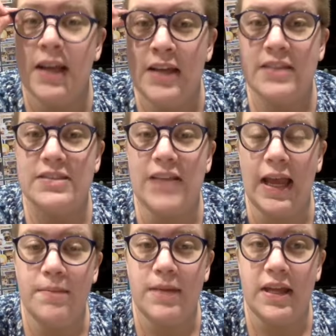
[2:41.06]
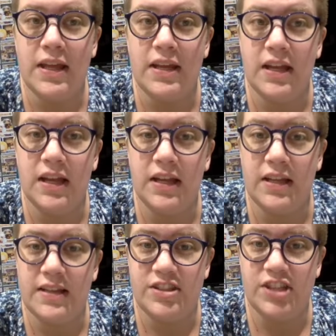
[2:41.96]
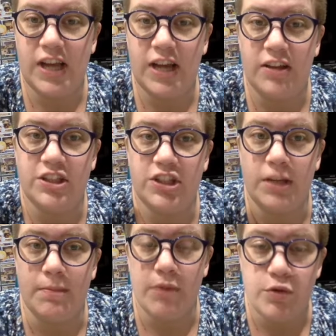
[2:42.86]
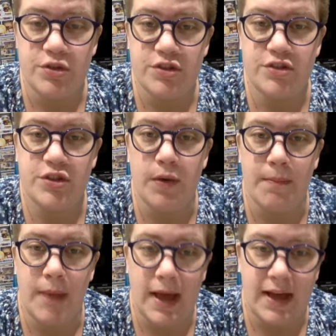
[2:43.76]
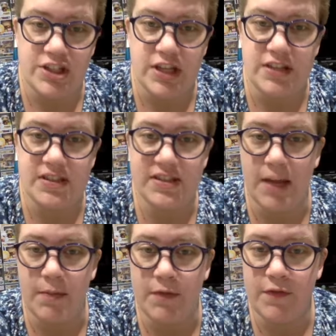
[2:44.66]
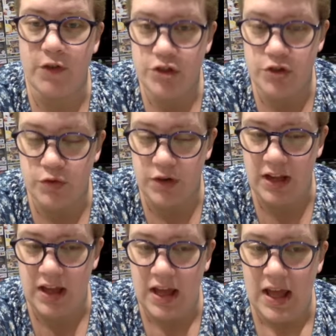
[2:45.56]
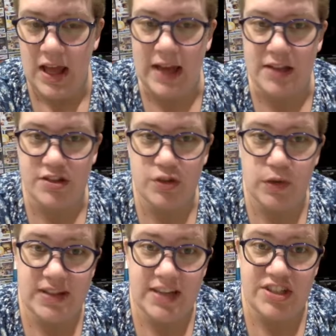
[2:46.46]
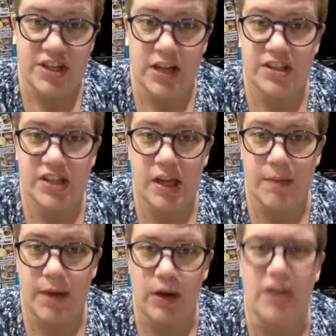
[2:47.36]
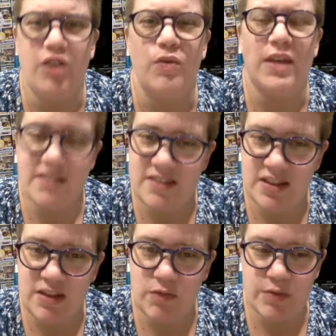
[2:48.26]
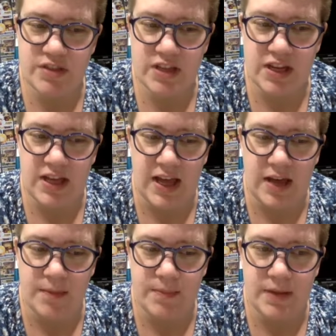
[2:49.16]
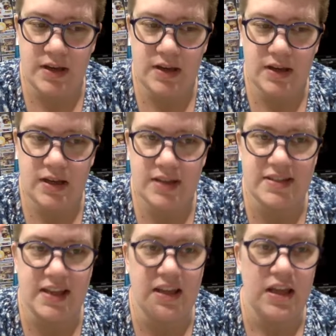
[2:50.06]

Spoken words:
Sabin is challenging Moose to a match at Slammiversary. And as soon as that challenge came out, I knew instantly what was going to happen. Because, like,